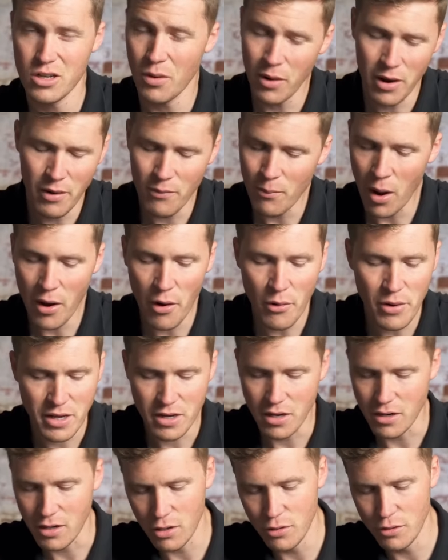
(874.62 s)
So my
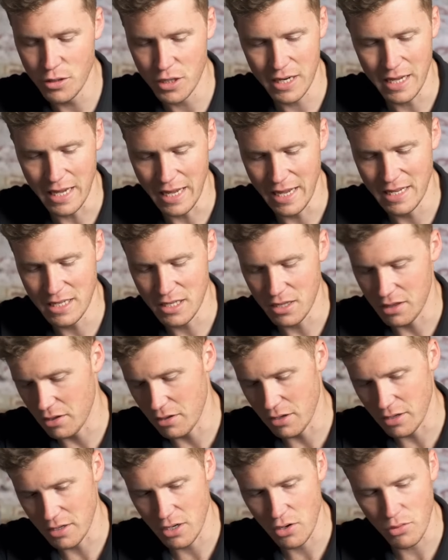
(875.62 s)
only conclusion is
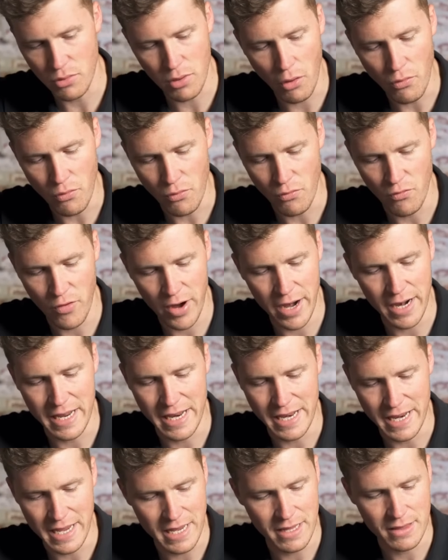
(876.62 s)
that you don't
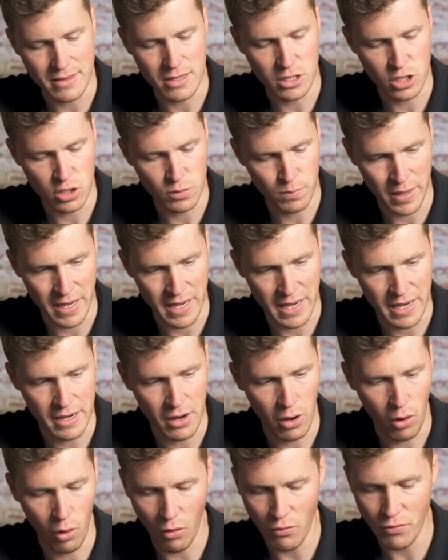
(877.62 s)
really need the
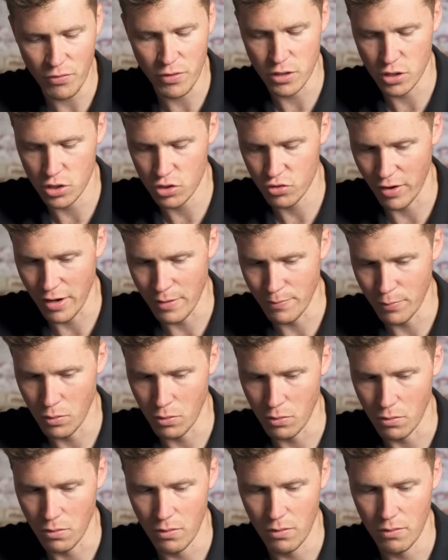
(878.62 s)
speed of the straight
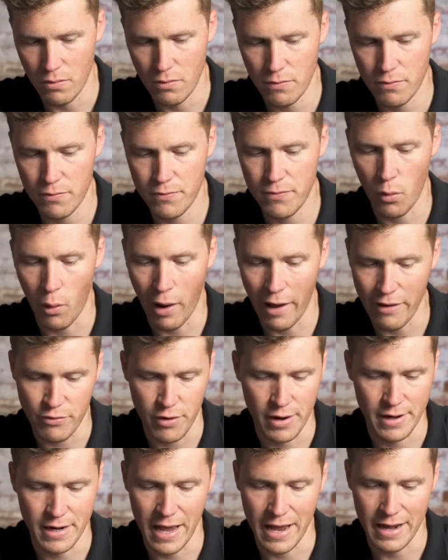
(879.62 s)
pull for
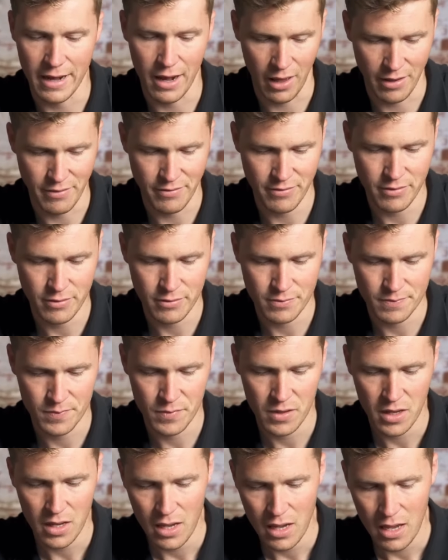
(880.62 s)
everyday life.
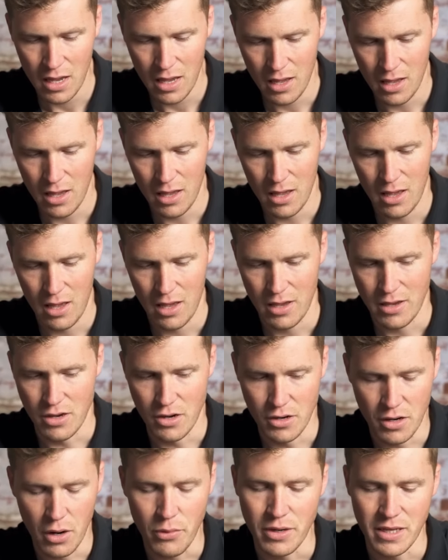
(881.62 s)

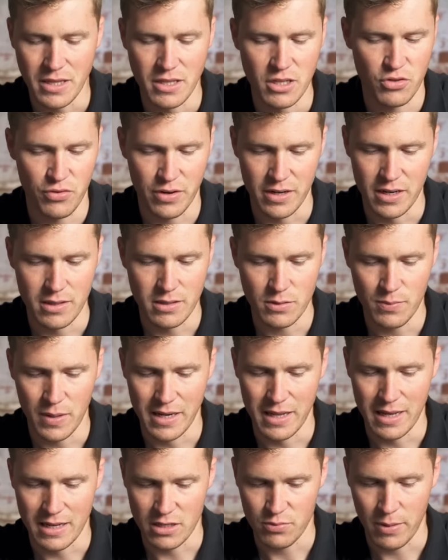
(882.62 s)
You don't need the speed of
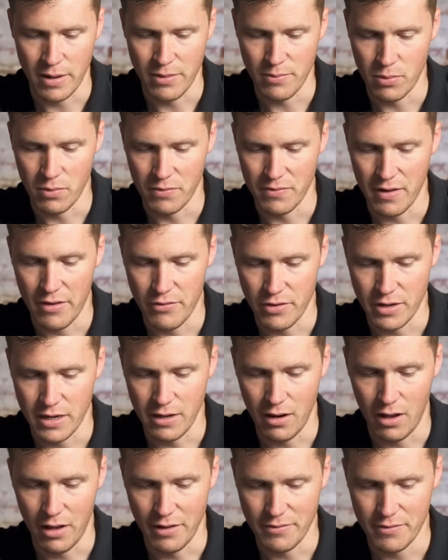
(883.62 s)
that straight pull for
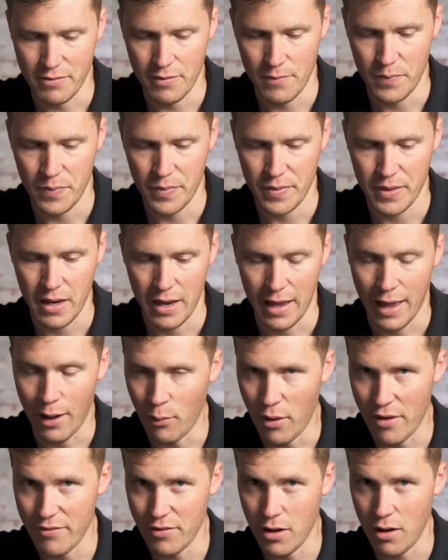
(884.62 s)
everyday life.
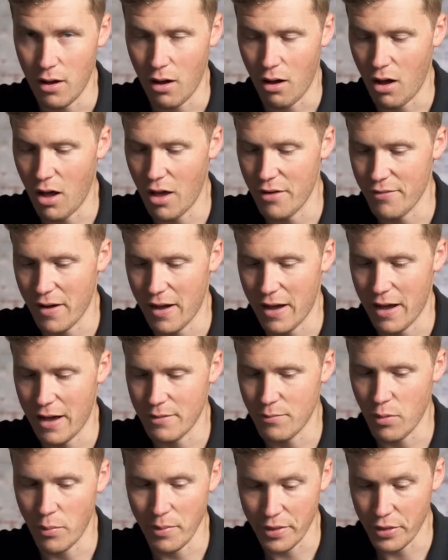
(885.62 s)
However, I've
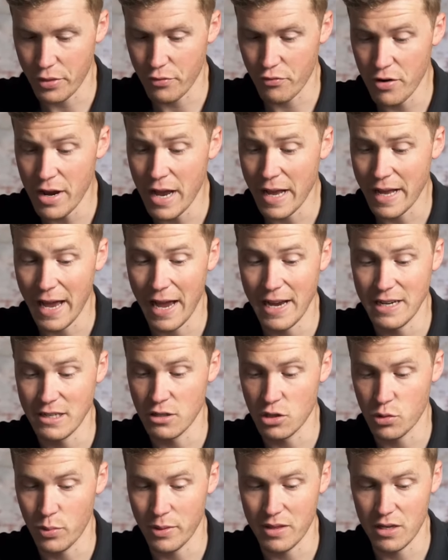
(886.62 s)
had probably 3
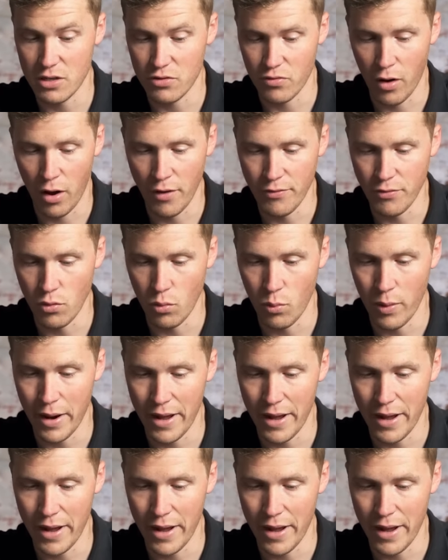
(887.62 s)
occasions with this rifle